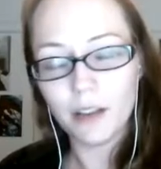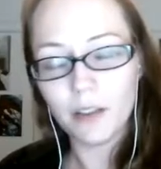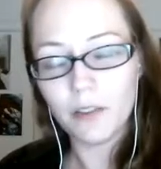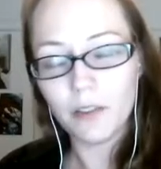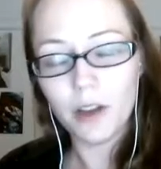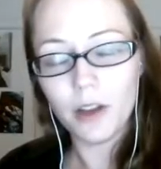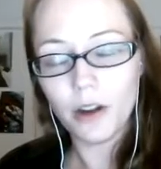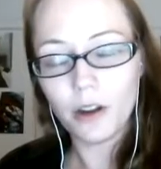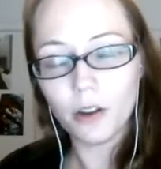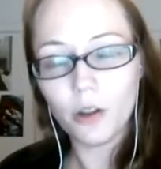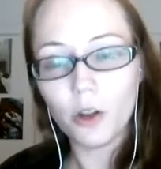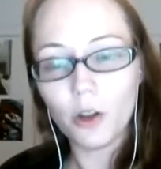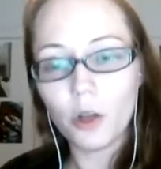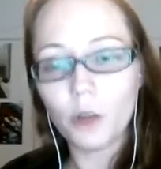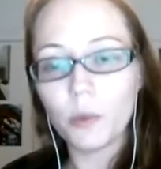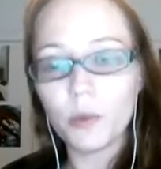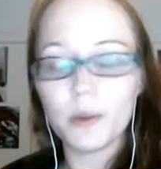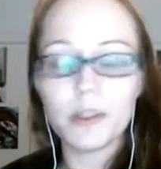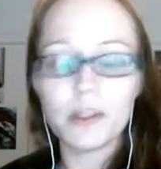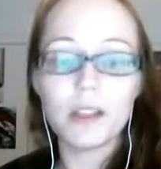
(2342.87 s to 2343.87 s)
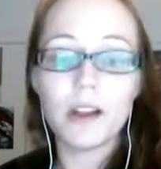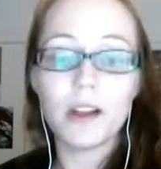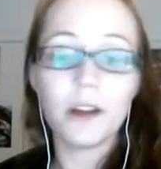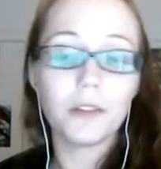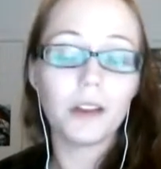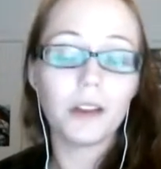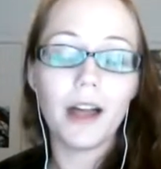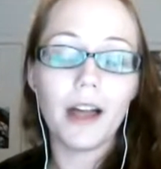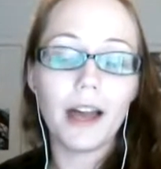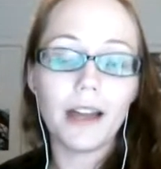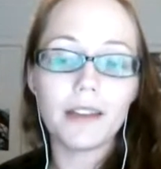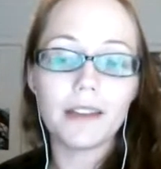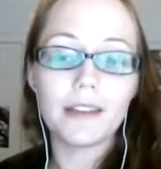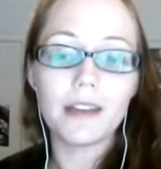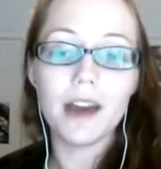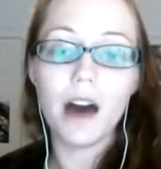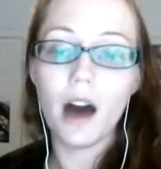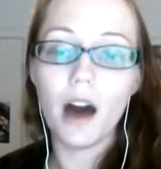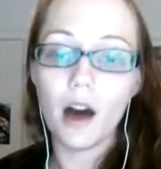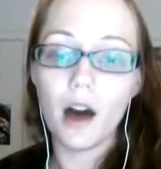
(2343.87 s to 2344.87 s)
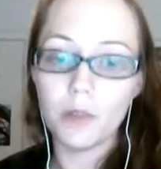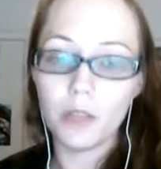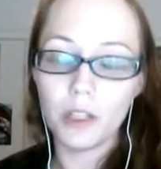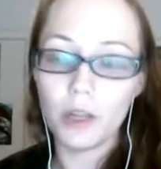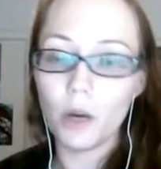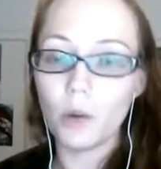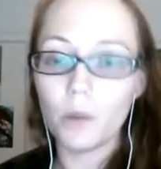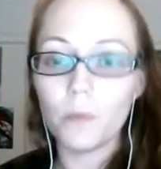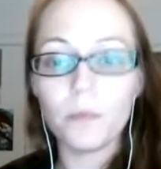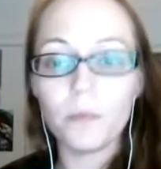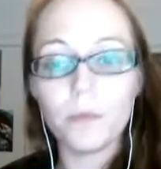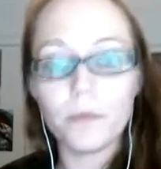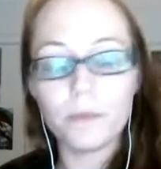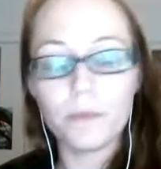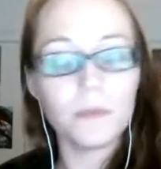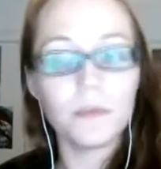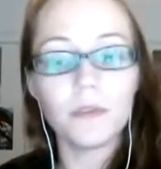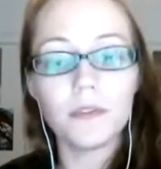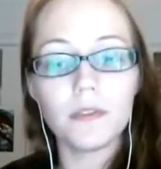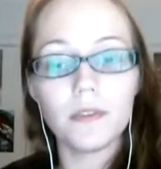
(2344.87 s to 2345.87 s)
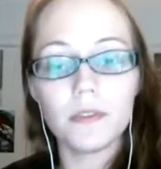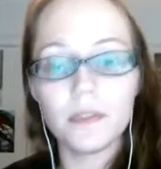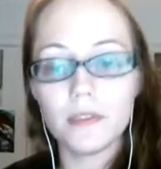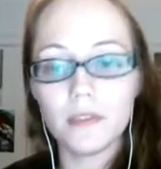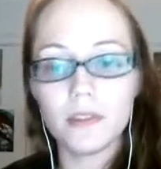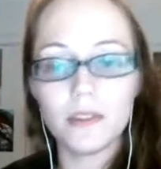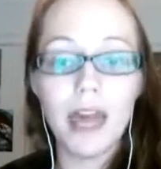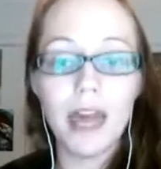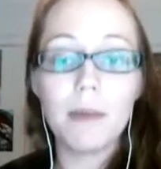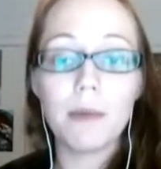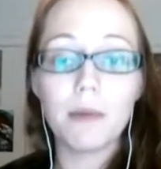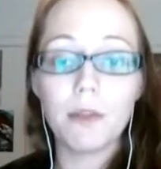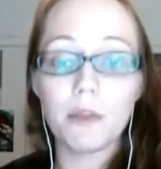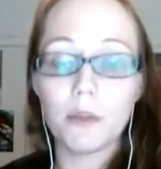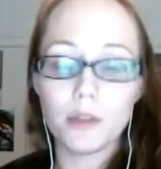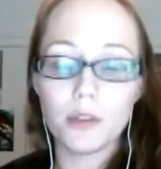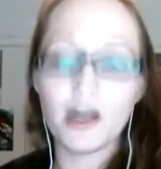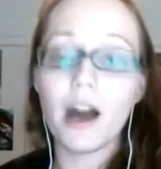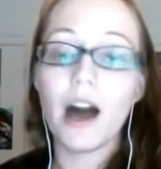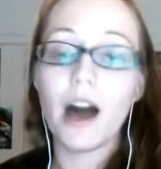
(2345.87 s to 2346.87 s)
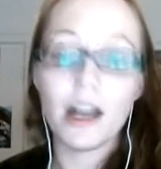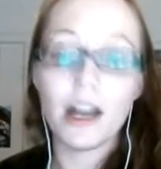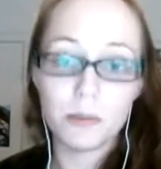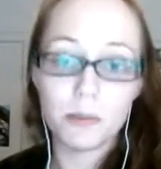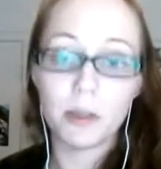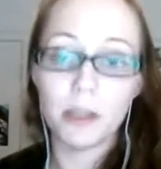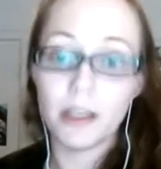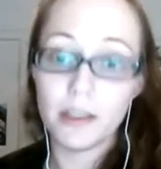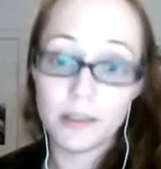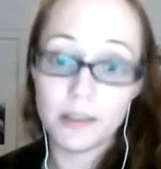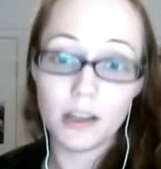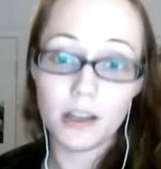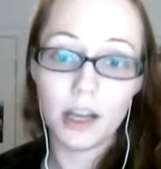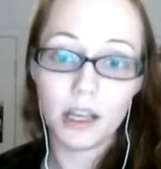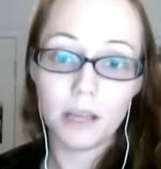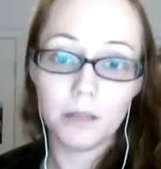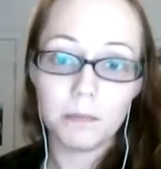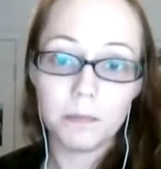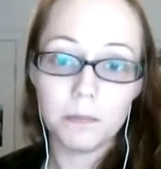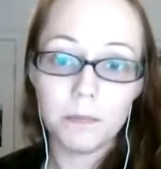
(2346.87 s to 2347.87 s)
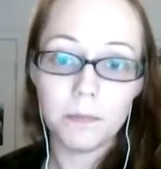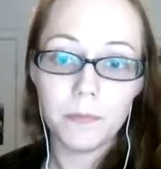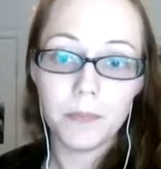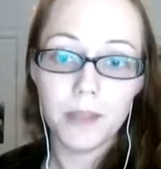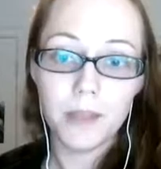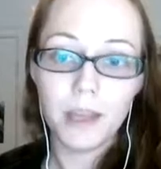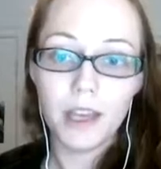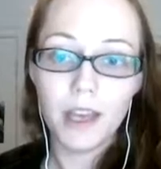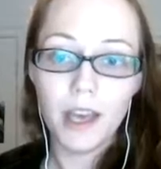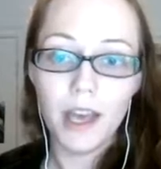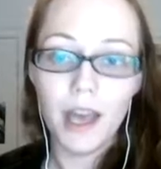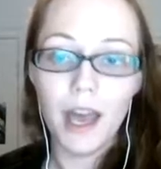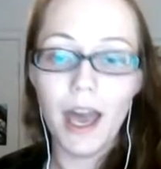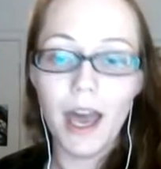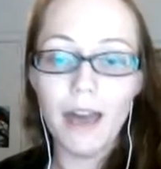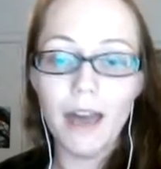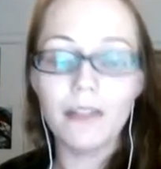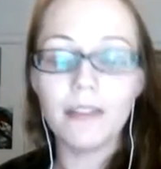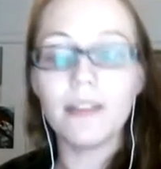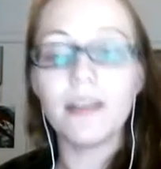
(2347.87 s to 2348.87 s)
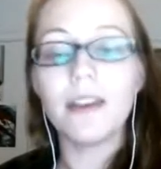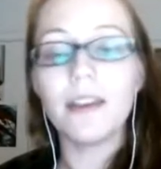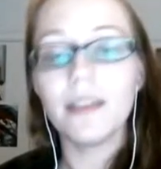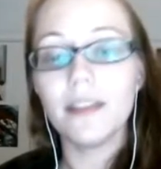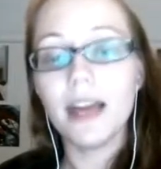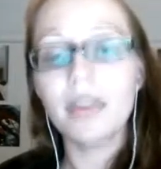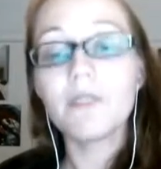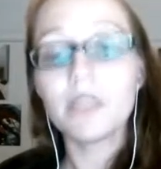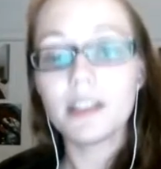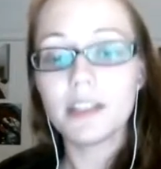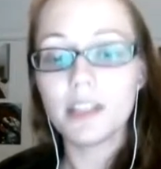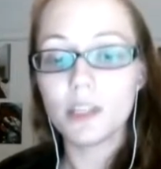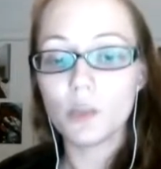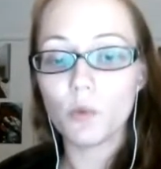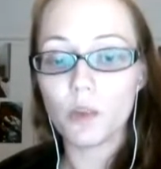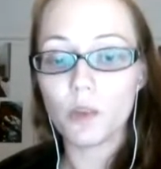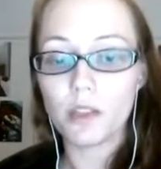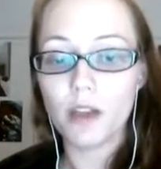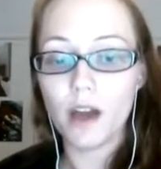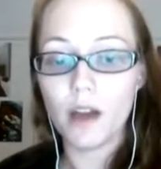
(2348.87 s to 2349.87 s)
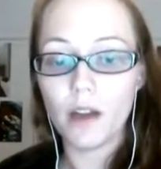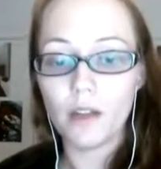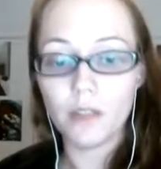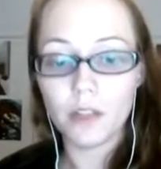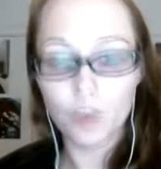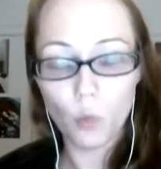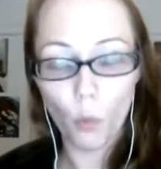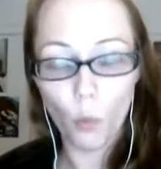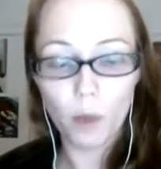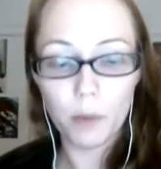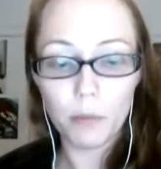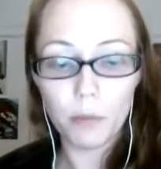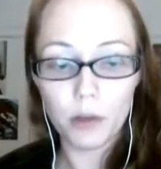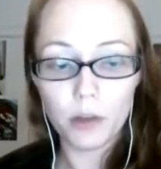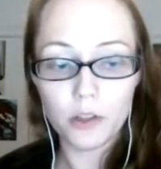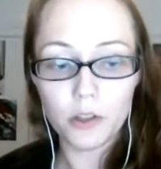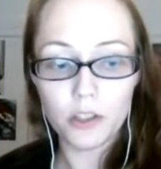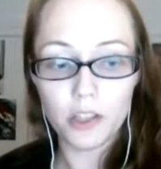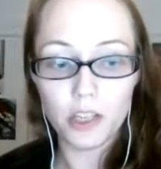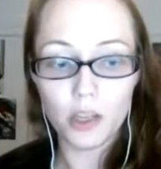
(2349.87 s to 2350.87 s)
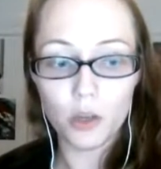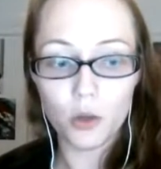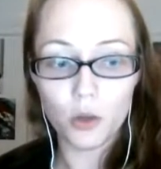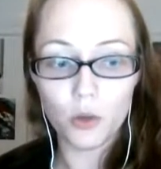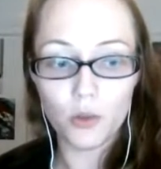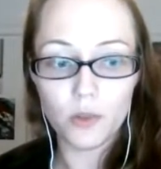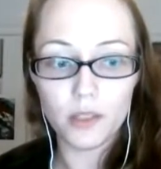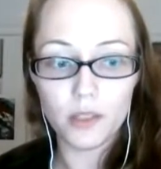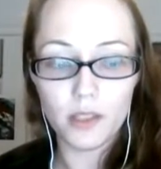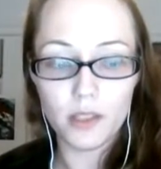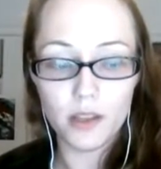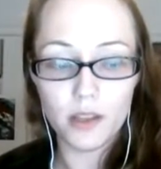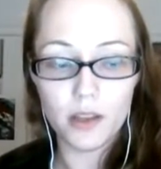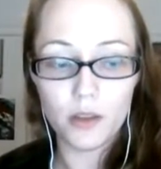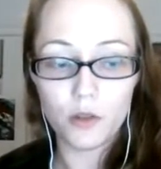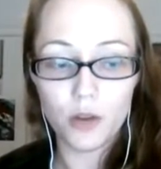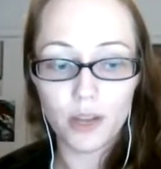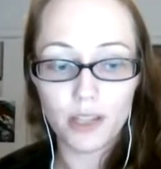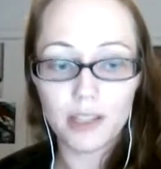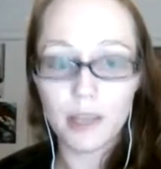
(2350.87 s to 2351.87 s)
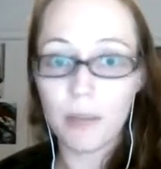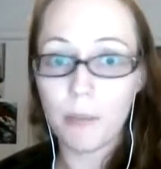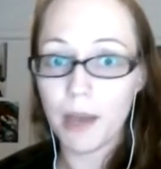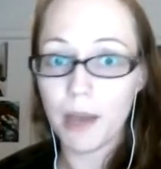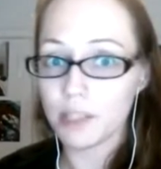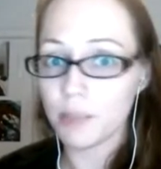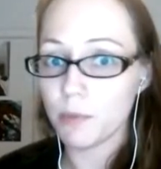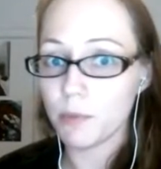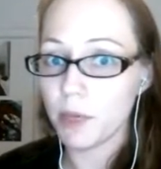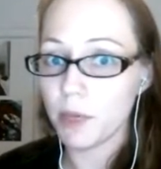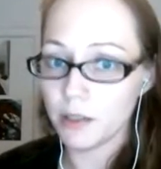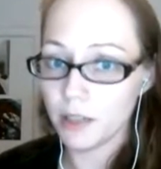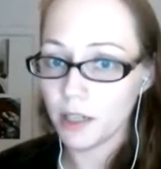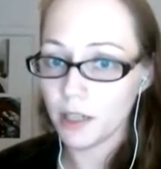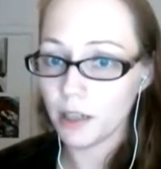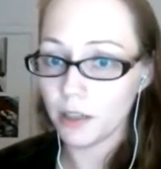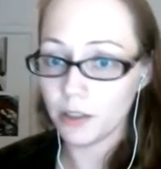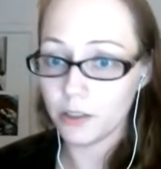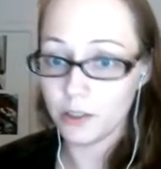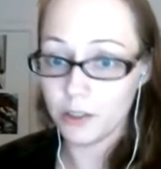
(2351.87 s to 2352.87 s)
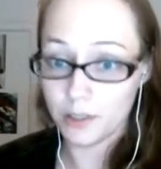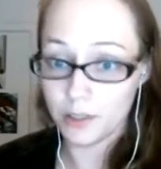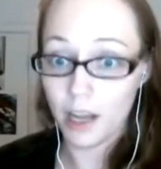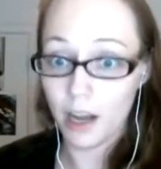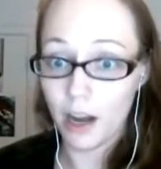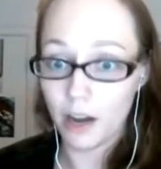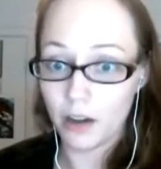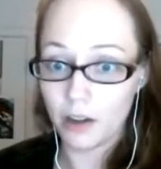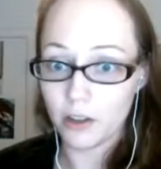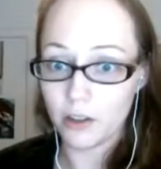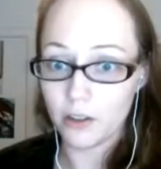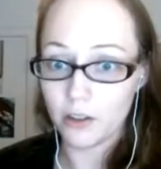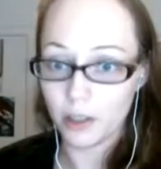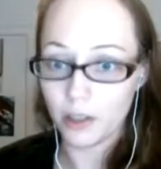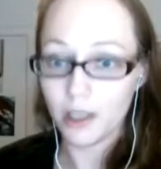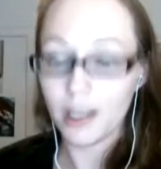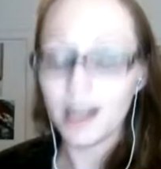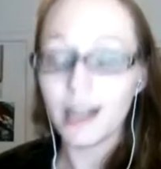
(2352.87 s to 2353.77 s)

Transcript: of the article, but it was along the lines of, you know, Game of Thrones cosplay is done. And the emphasis was on this one person who dressed up as Peter Dinklage's character.